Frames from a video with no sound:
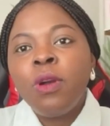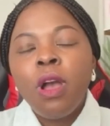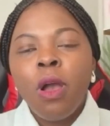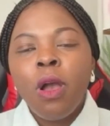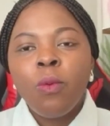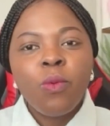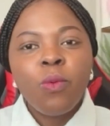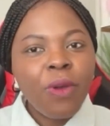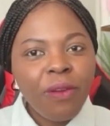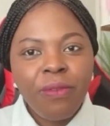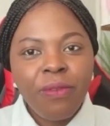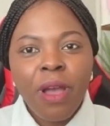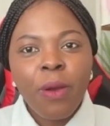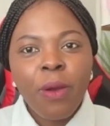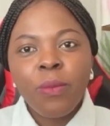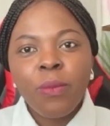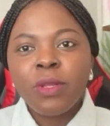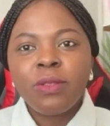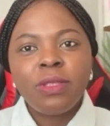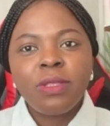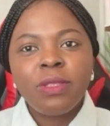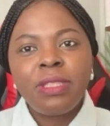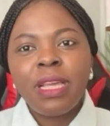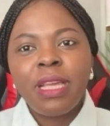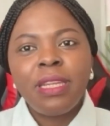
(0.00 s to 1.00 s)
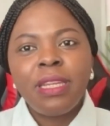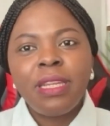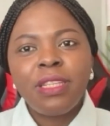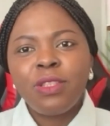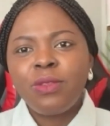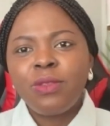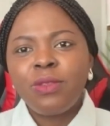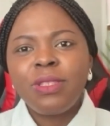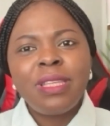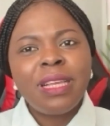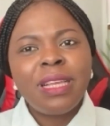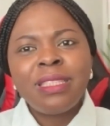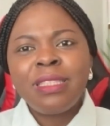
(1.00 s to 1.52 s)
whoever I want to send it to.
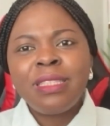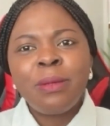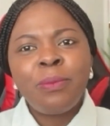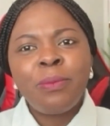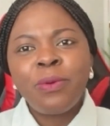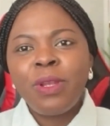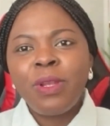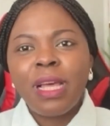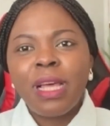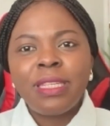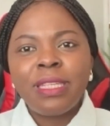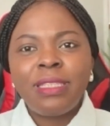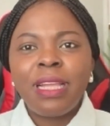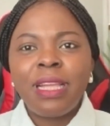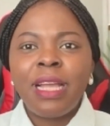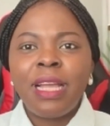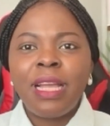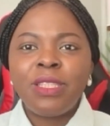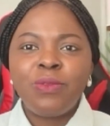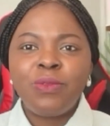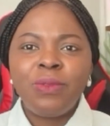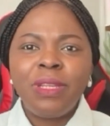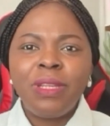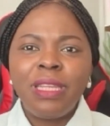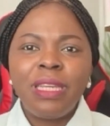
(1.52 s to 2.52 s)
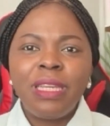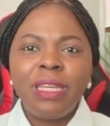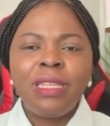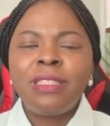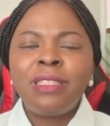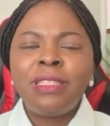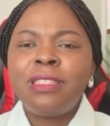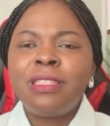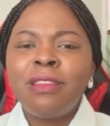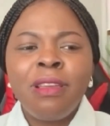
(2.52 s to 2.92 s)
It's as simple as that, really.